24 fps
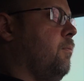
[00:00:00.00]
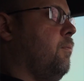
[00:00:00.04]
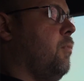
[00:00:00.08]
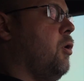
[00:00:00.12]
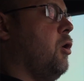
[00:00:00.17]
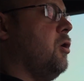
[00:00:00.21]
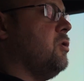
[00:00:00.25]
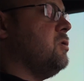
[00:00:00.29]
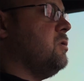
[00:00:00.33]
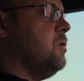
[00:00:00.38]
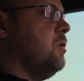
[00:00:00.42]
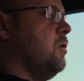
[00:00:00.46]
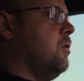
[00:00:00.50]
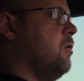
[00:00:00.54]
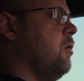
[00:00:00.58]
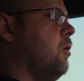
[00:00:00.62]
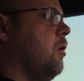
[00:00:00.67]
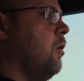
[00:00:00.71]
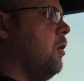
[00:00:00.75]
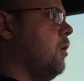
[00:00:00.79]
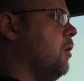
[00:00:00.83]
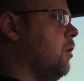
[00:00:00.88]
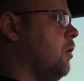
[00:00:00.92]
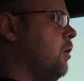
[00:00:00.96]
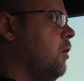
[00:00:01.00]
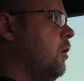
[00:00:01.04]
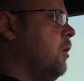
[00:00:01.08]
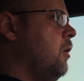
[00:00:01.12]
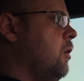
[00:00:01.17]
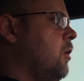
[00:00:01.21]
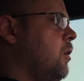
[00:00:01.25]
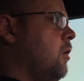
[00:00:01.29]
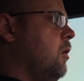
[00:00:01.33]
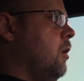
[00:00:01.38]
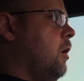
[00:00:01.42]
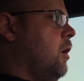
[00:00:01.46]
parts of the car,
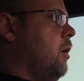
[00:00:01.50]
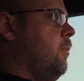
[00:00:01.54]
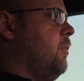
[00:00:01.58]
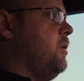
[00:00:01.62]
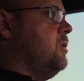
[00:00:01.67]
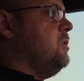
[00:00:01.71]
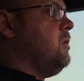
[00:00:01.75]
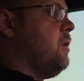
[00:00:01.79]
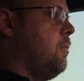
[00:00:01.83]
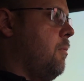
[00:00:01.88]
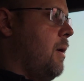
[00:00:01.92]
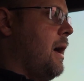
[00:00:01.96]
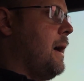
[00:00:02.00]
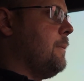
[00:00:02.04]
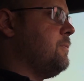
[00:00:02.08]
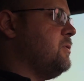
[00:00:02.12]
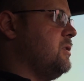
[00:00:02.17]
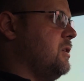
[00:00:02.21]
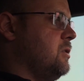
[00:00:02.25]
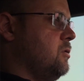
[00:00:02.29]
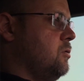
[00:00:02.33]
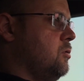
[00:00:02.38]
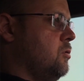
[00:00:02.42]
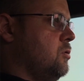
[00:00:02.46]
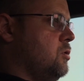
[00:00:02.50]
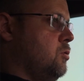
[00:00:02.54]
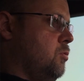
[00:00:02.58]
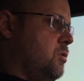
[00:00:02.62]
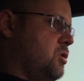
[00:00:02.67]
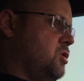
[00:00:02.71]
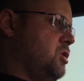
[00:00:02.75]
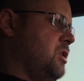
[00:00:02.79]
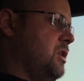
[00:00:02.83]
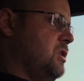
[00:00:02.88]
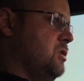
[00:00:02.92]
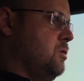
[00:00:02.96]
into the map sensors, and we
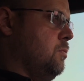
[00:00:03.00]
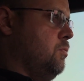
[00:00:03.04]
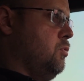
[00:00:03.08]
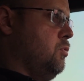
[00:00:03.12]
change the